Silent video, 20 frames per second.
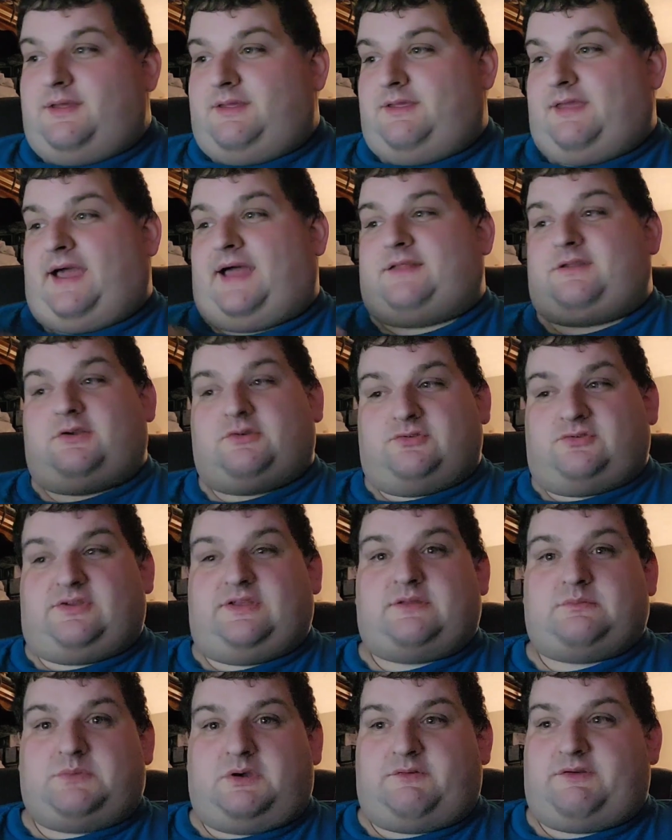You had to go see
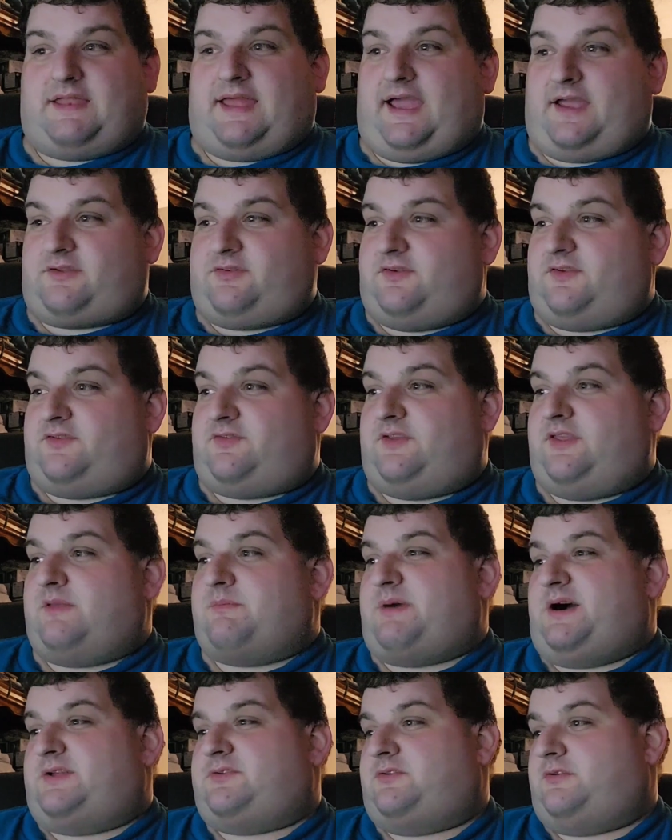the movie to actually see the
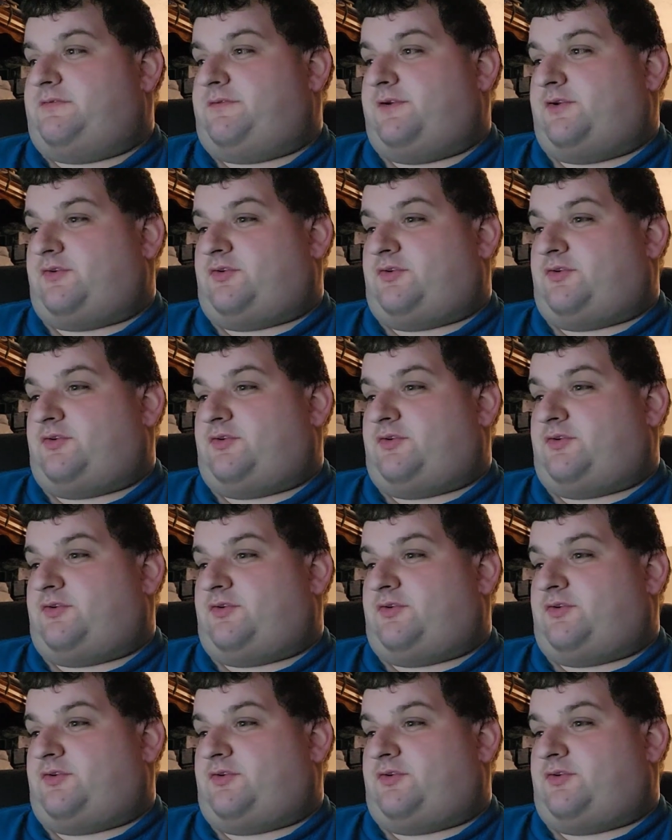monster for